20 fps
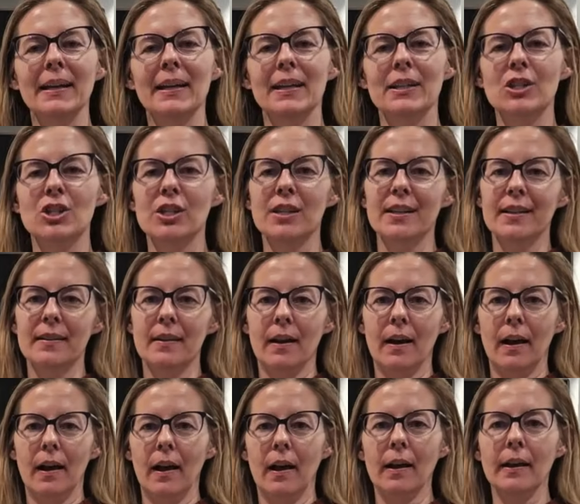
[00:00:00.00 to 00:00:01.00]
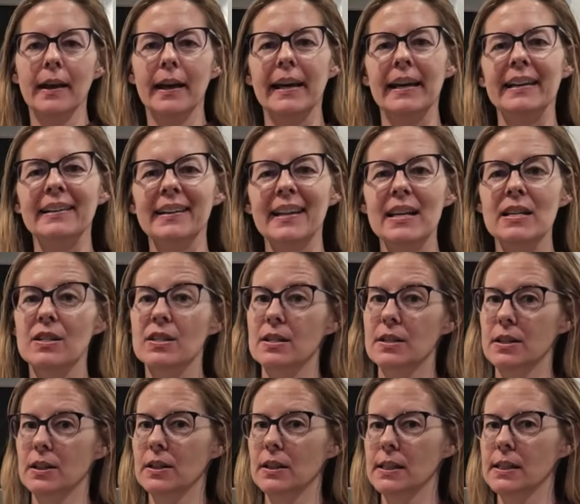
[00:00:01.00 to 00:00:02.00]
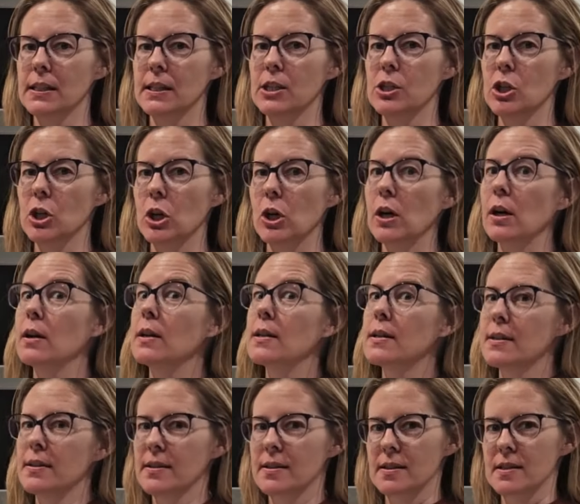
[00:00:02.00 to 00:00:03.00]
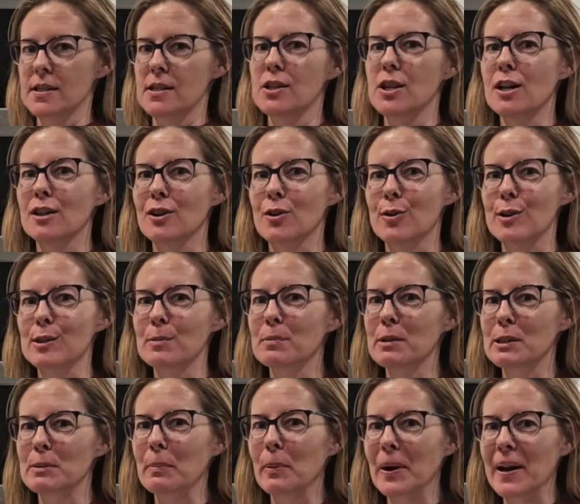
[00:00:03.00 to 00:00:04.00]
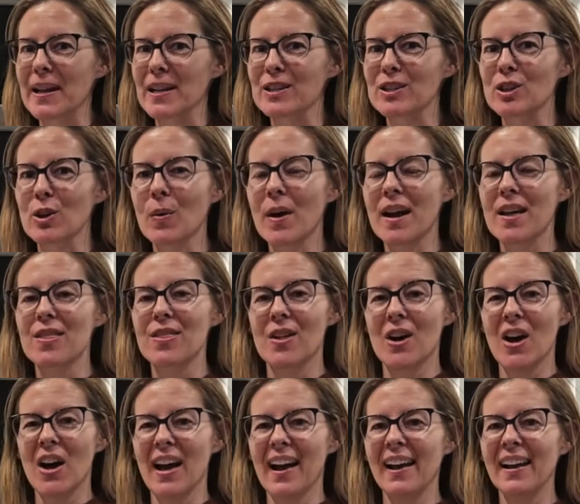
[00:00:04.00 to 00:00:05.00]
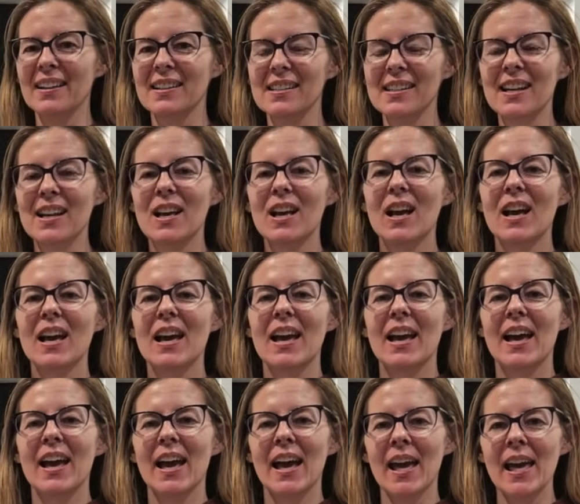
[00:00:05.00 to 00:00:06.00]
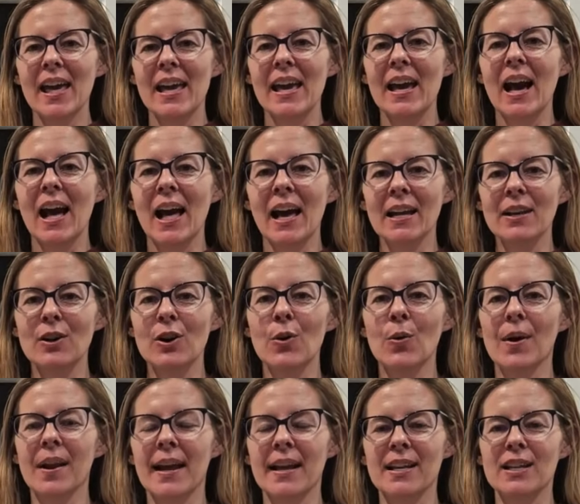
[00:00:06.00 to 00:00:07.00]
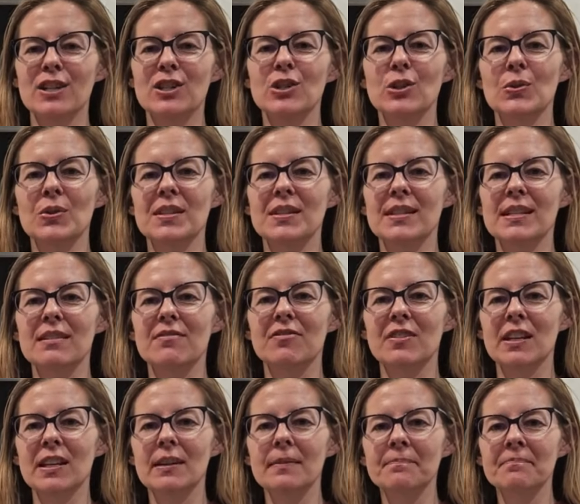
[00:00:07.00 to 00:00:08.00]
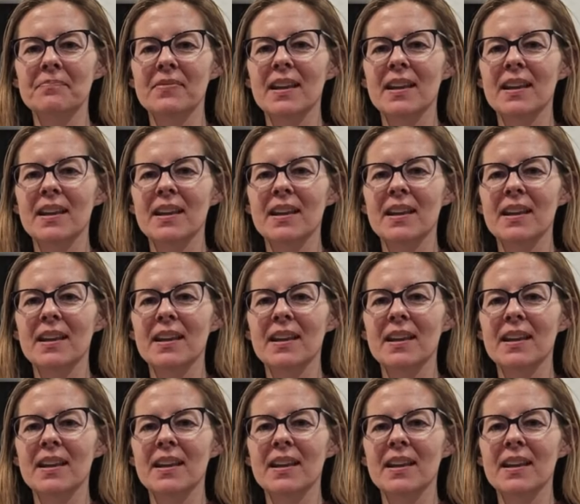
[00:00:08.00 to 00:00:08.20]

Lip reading: kitchen again, still a teacher, still on Christmas break. So I thought, hey, I know what I can do this evening.